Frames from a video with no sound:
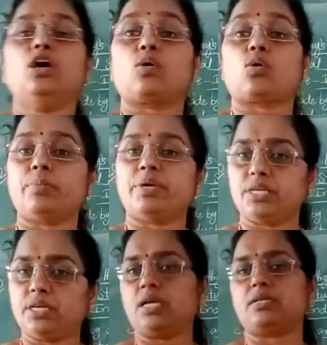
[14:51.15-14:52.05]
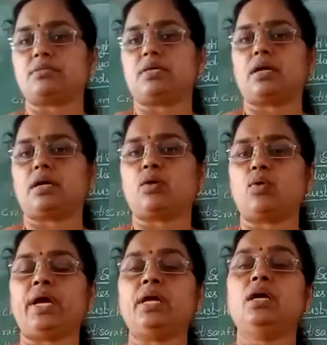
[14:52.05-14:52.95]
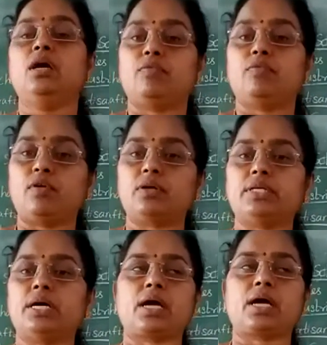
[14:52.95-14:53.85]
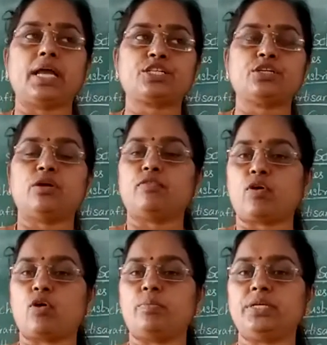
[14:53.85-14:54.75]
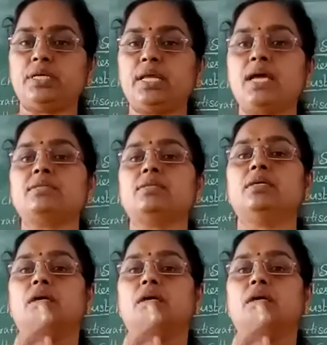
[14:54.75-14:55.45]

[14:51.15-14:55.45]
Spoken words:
Raw materials are required for the collection of raw materials.